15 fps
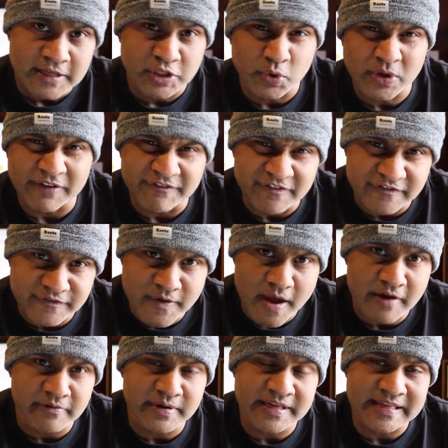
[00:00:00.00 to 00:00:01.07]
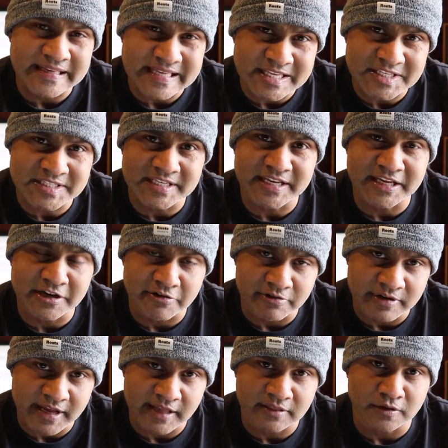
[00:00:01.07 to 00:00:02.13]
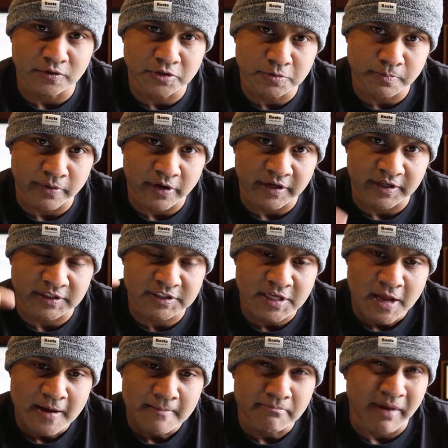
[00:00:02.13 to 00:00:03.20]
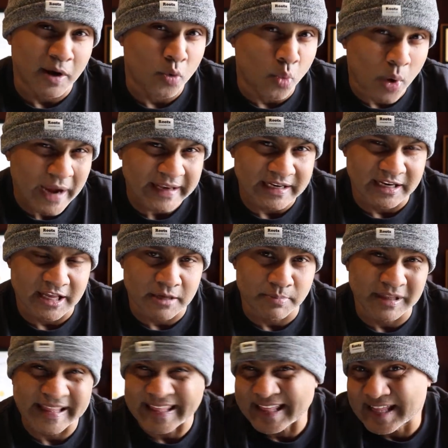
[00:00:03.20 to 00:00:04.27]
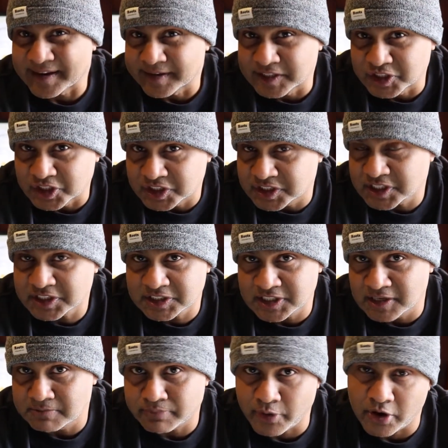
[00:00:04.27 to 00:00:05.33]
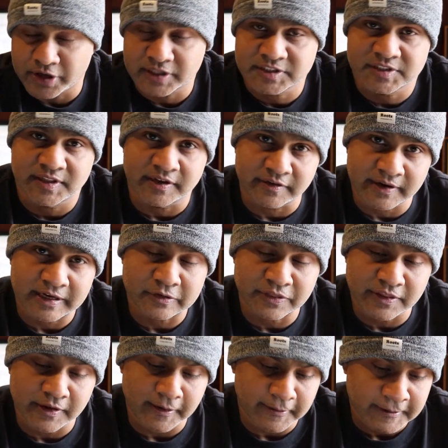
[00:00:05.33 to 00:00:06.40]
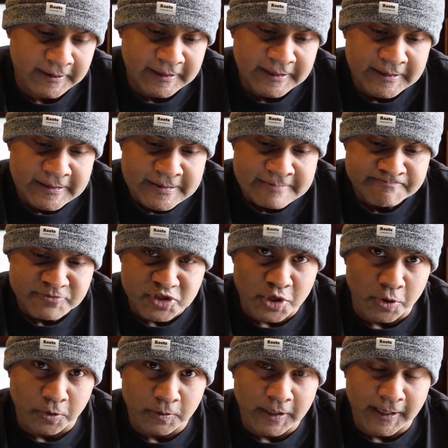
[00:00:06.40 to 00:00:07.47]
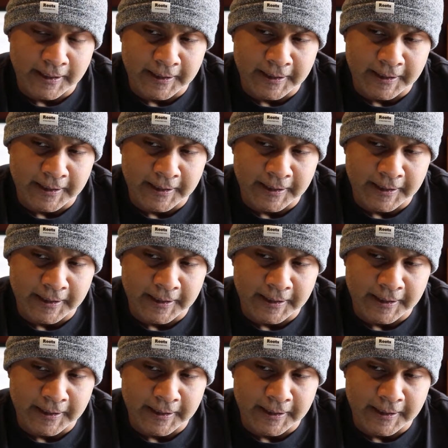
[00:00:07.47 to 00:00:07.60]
You can very easily create those products by white labeling existing products that are out there. So